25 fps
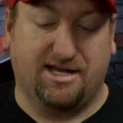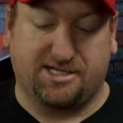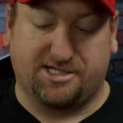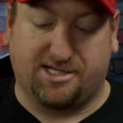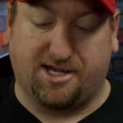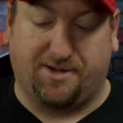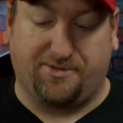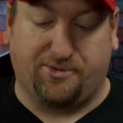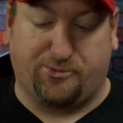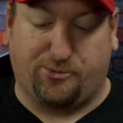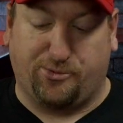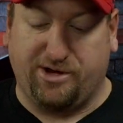
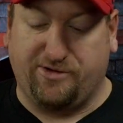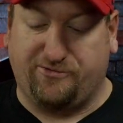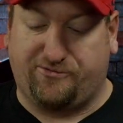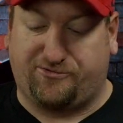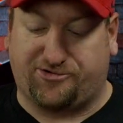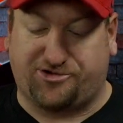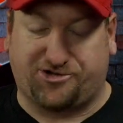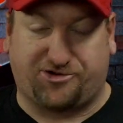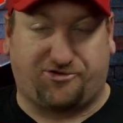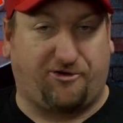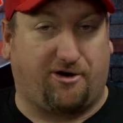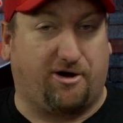Something we've
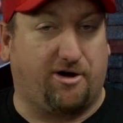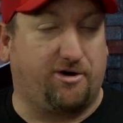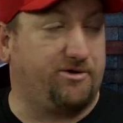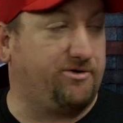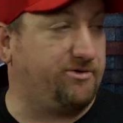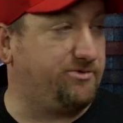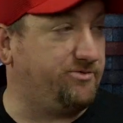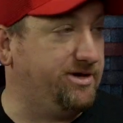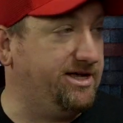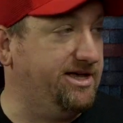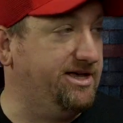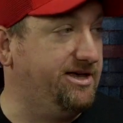
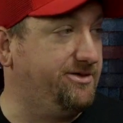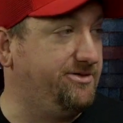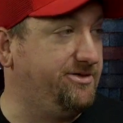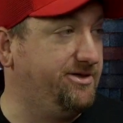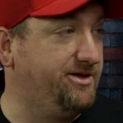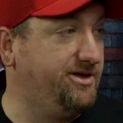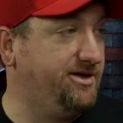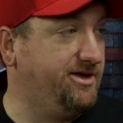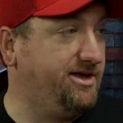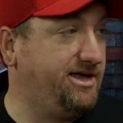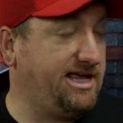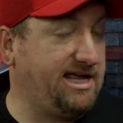struggled with
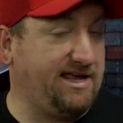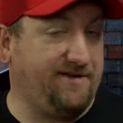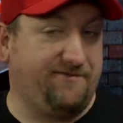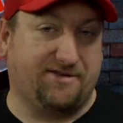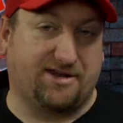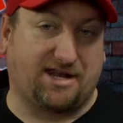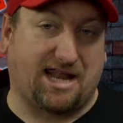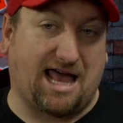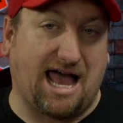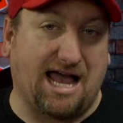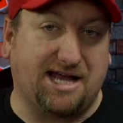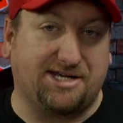
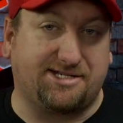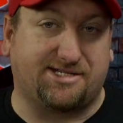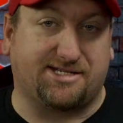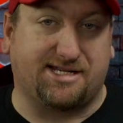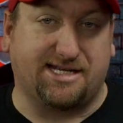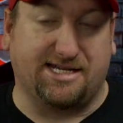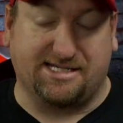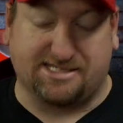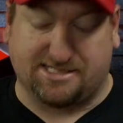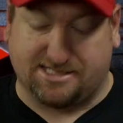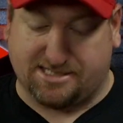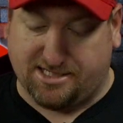even last
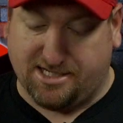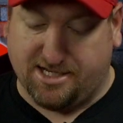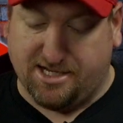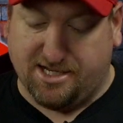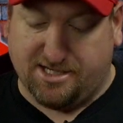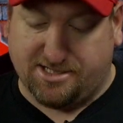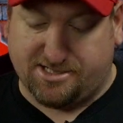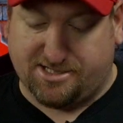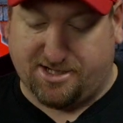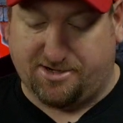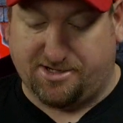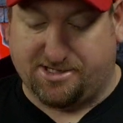season.
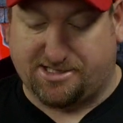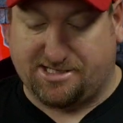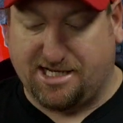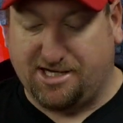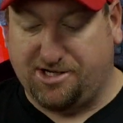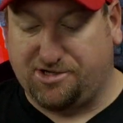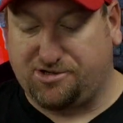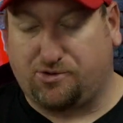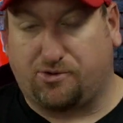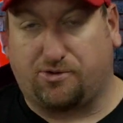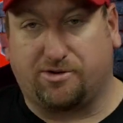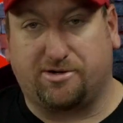So to
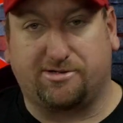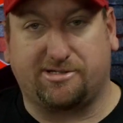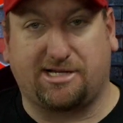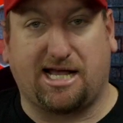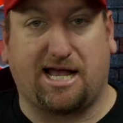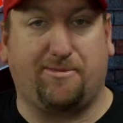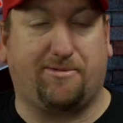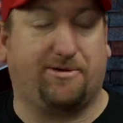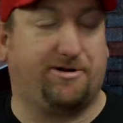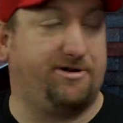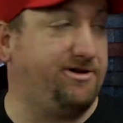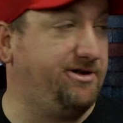see Georgia's
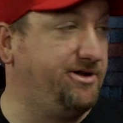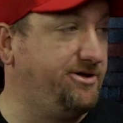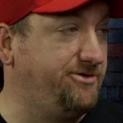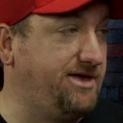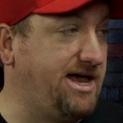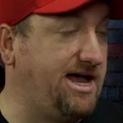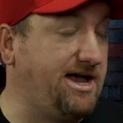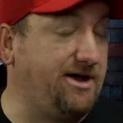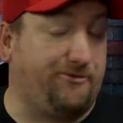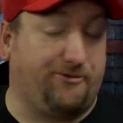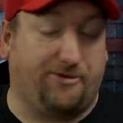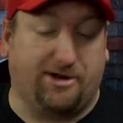able to do
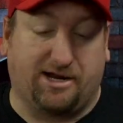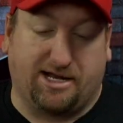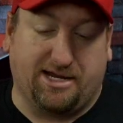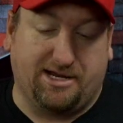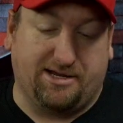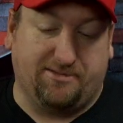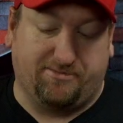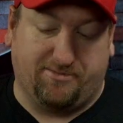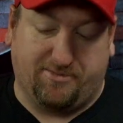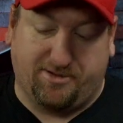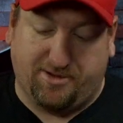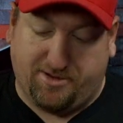that
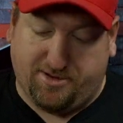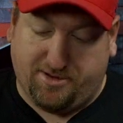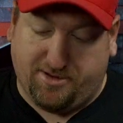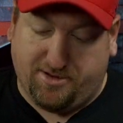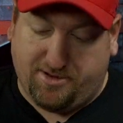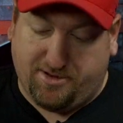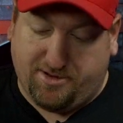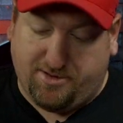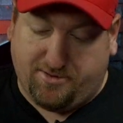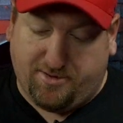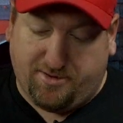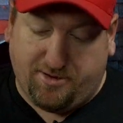really,
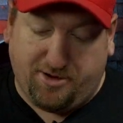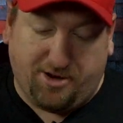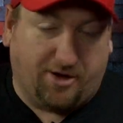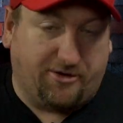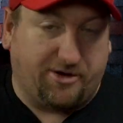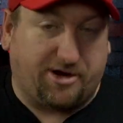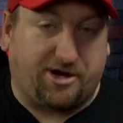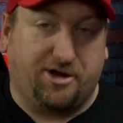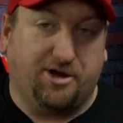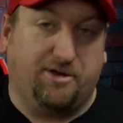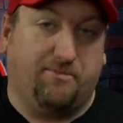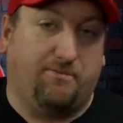
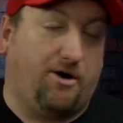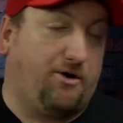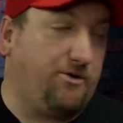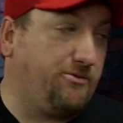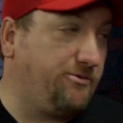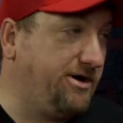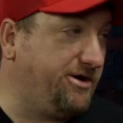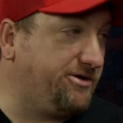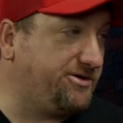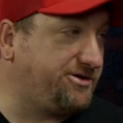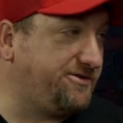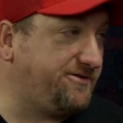it could bode
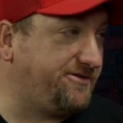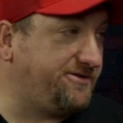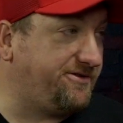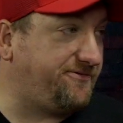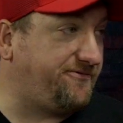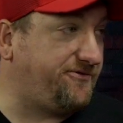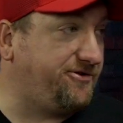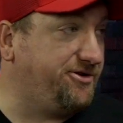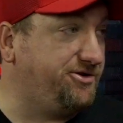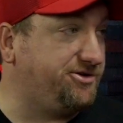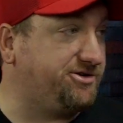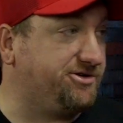well to the
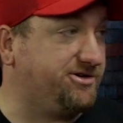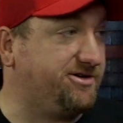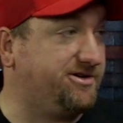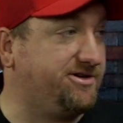future.